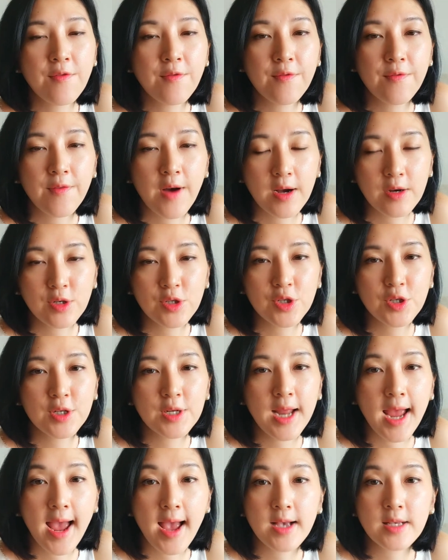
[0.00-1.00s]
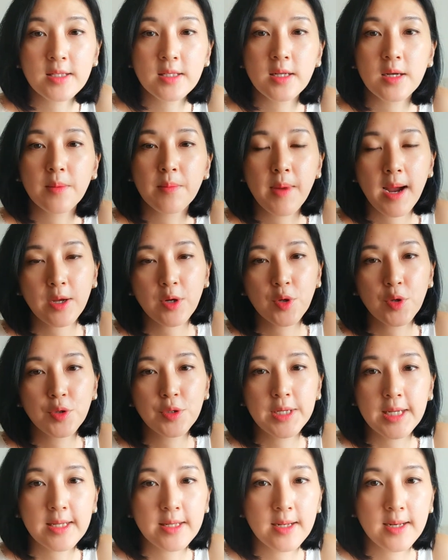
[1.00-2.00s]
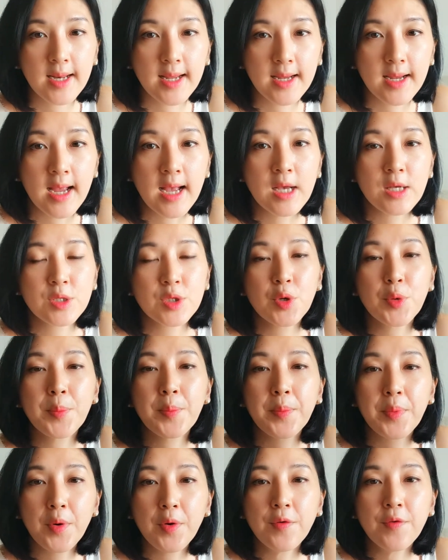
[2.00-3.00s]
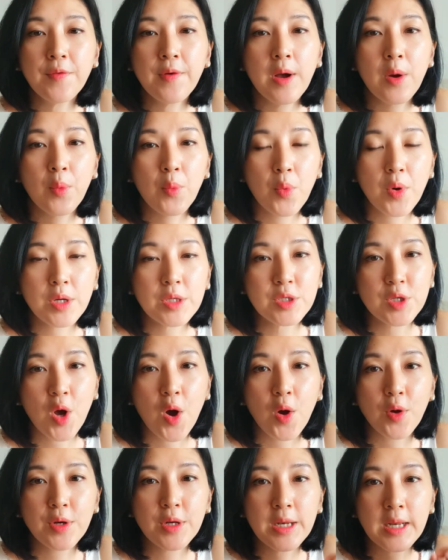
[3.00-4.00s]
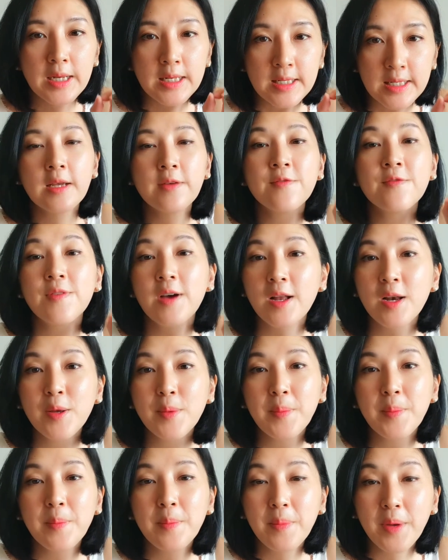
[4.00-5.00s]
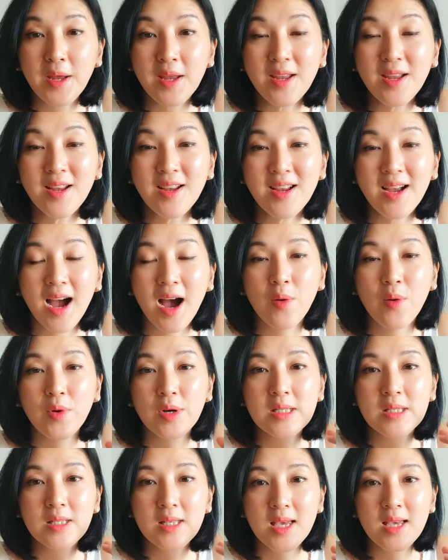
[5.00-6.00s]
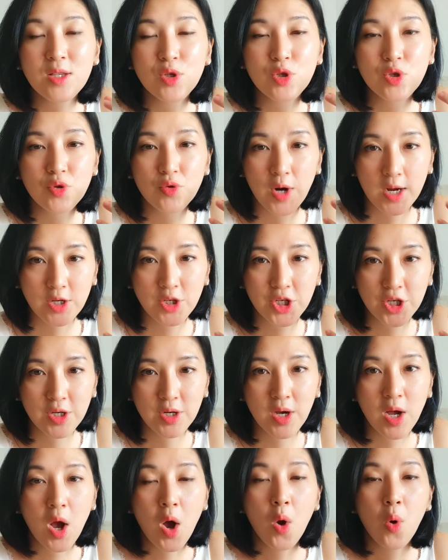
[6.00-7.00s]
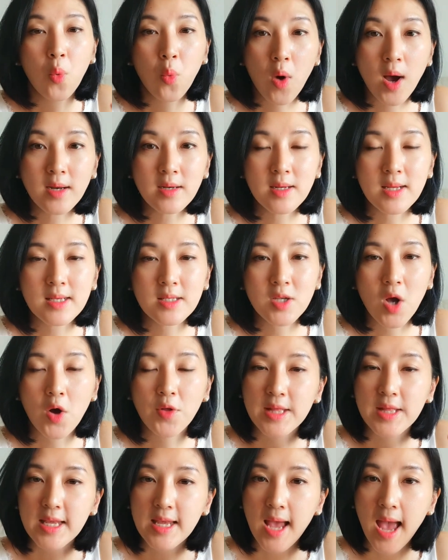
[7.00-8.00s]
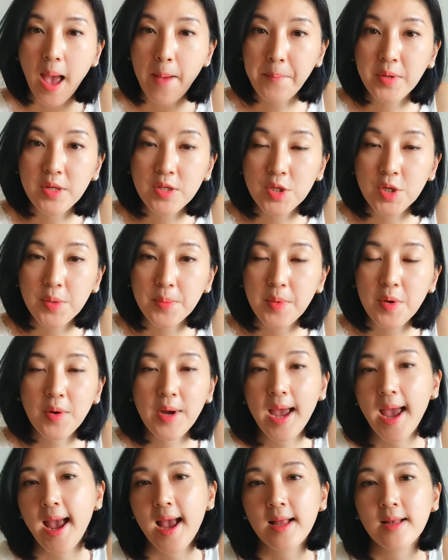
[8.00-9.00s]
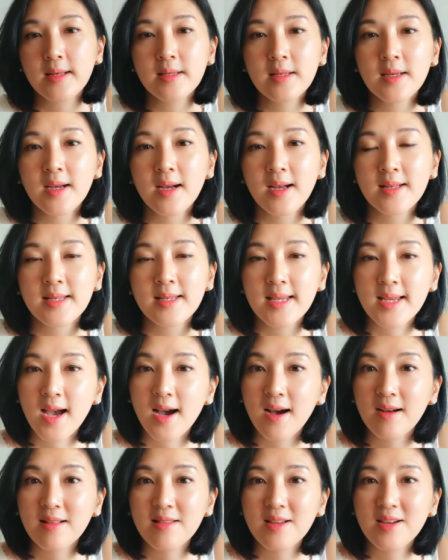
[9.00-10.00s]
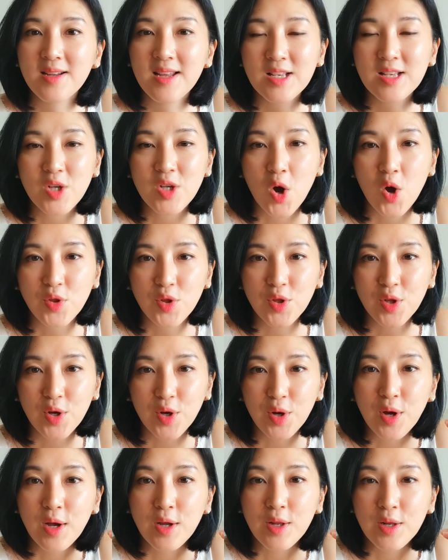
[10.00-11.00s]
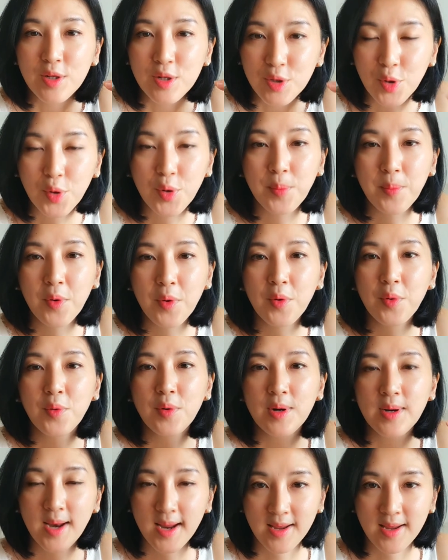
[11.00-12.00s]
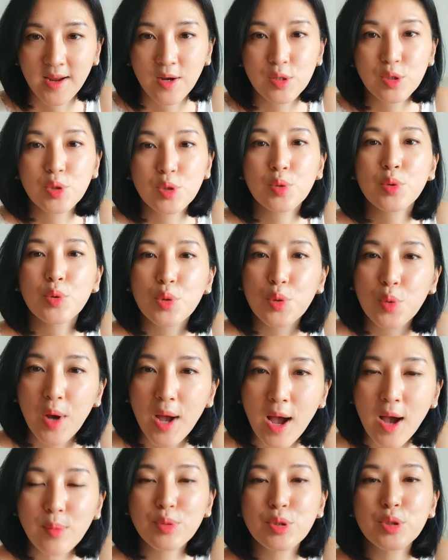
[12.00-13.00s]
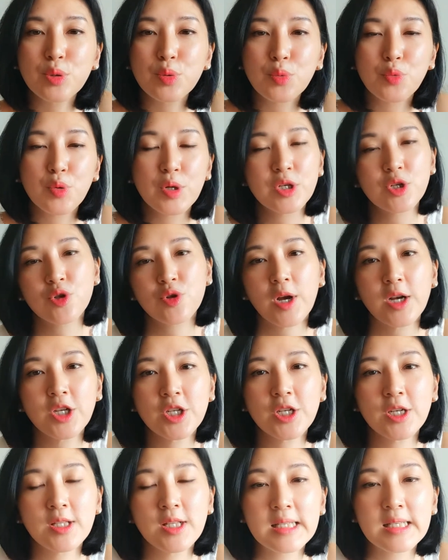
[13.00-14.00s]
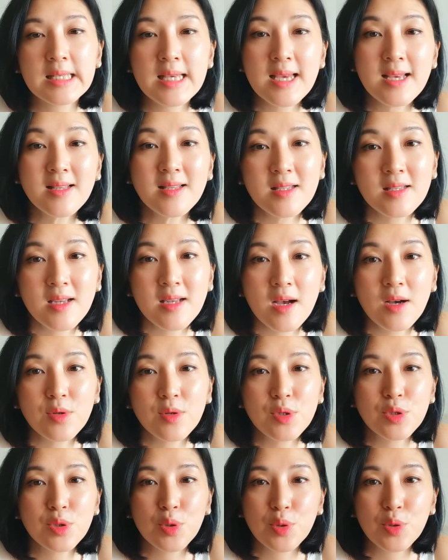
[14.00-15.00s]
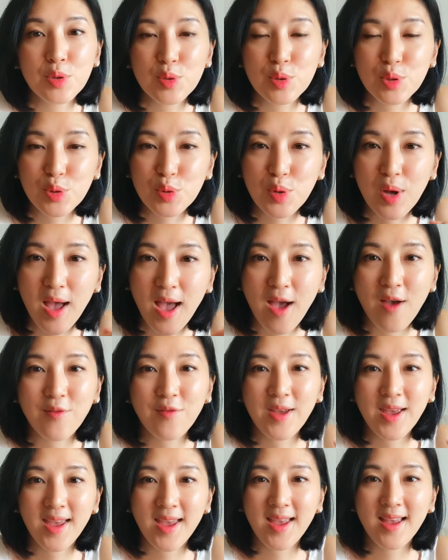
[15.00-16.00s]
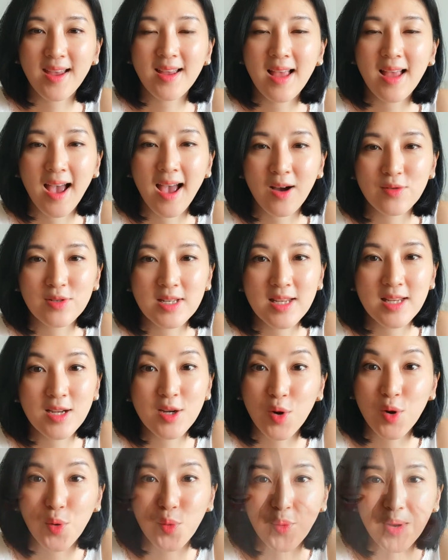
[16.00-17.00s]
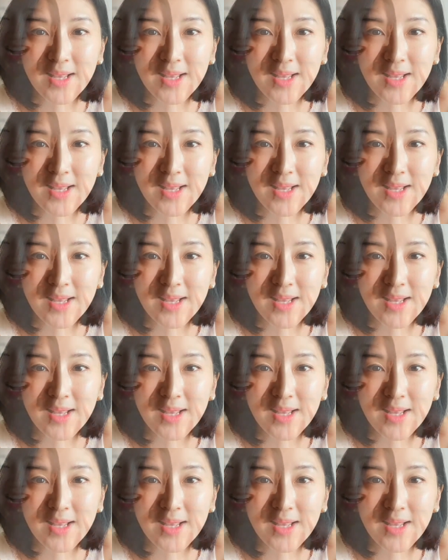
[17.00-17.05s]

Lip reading: function as the micro needling. So both works on developing our skin structure. One is on the epidermal and the other is on the dermal layer, so to help to restructure the skin cells so to have a healthy glowing